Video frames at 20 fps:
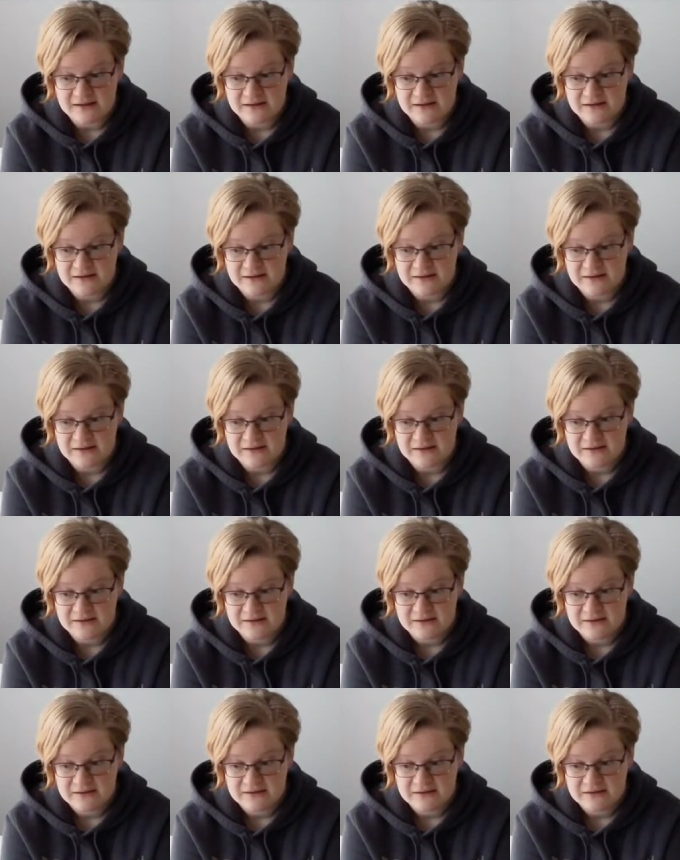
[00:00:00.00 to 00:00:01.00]

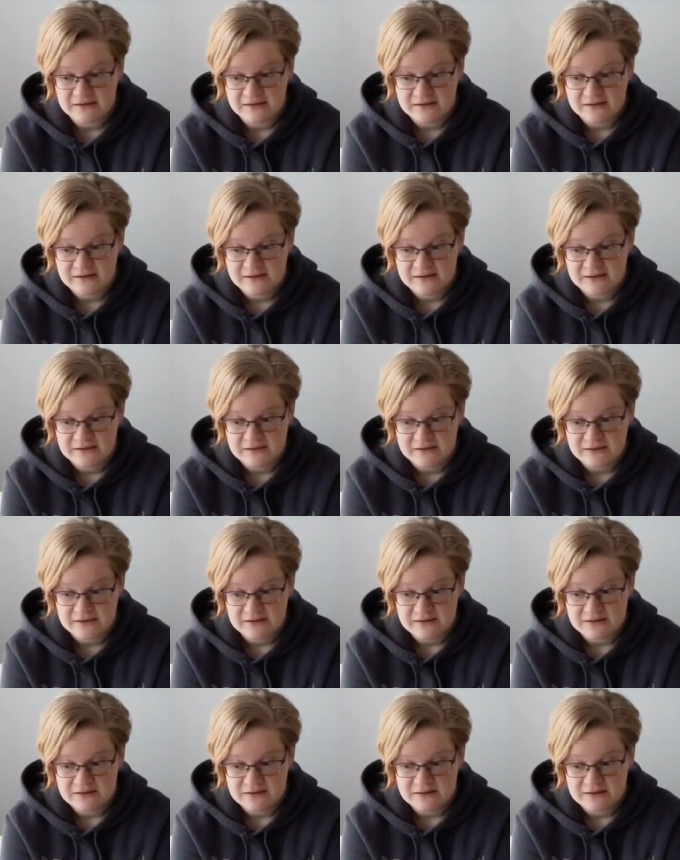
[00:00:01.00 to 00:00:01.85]
No one is speaking in this clip.